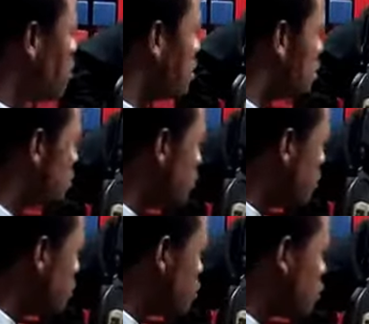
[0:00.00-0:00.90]
General of the
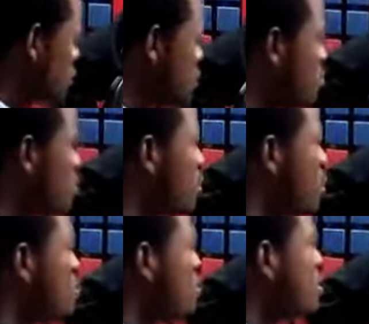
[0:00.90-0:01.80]
Federation seems not
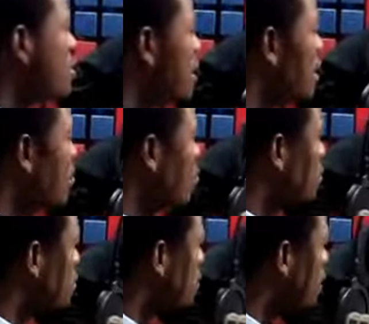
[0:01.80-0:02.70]
to be in tandem
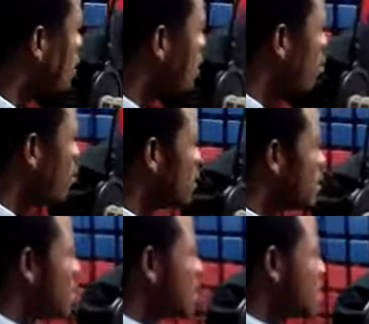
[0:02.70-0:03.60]
with what
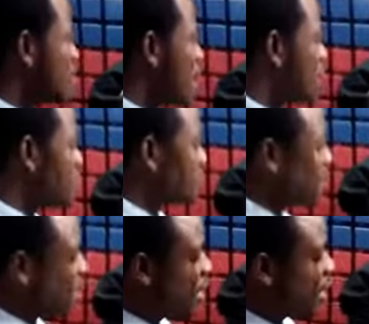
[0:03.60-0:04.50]
exactly is happening.
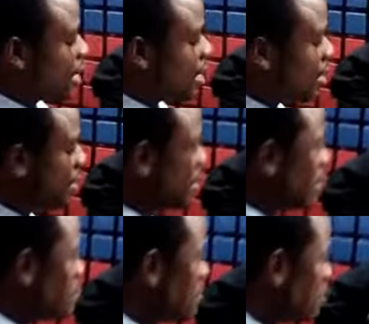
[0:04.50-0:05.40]
The
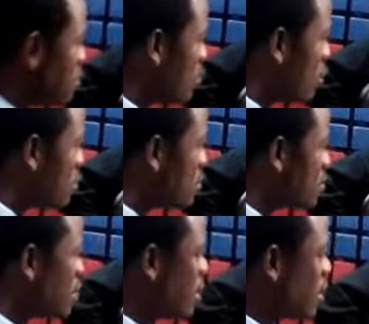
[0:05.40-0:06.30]
EFCC
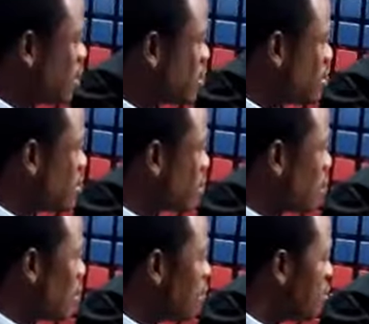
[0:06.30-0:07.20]
boss is also
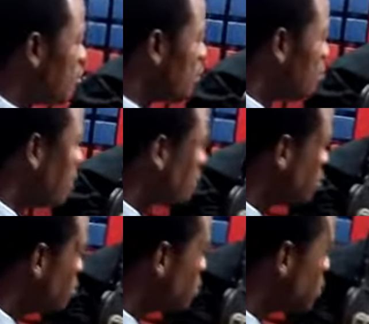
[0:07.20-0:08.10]
having running
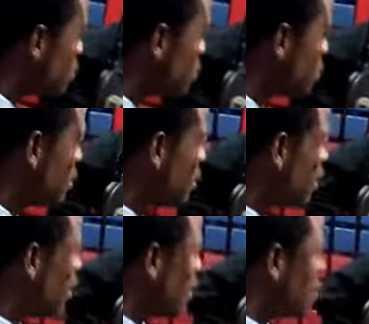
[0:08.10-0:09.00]
battles with
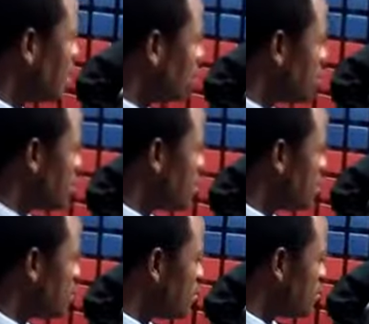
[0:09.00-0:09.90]
the Attorney
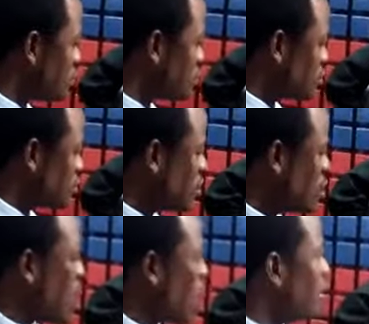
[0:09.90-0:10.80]
General of the Federation
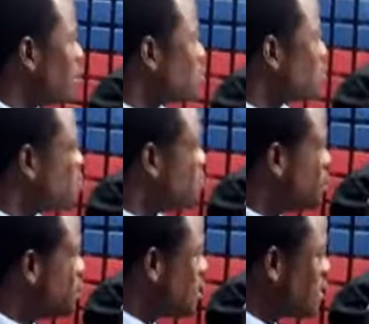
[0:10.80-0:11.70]
and also with the
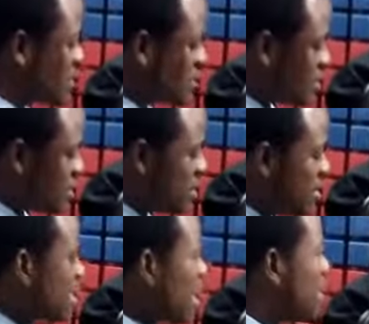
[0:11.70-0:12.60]
DSS.
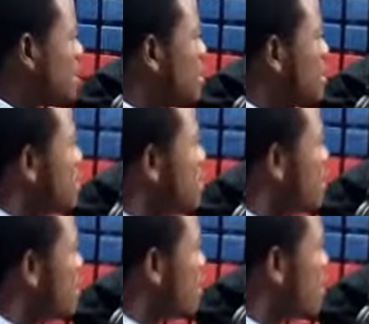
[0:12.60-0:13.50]
These are key
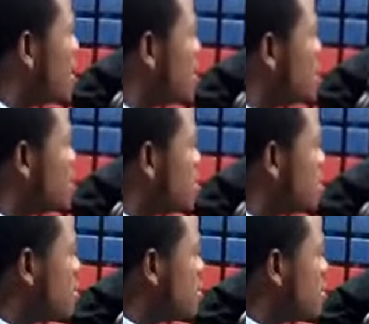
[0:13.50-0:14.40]

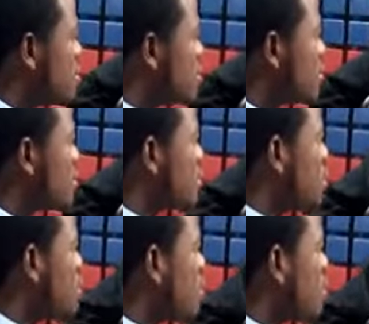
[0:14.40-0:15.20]
agencies, key